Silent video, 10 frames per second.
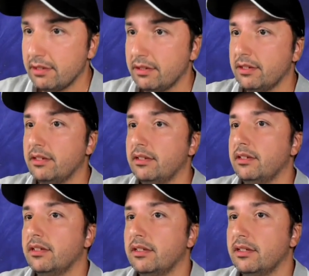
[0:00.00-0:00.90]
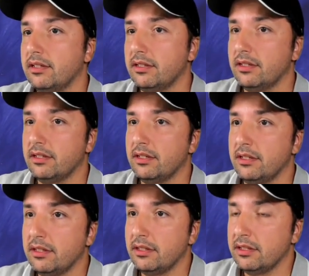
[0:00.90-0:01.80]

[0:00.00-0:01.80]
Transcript: Nothing is said.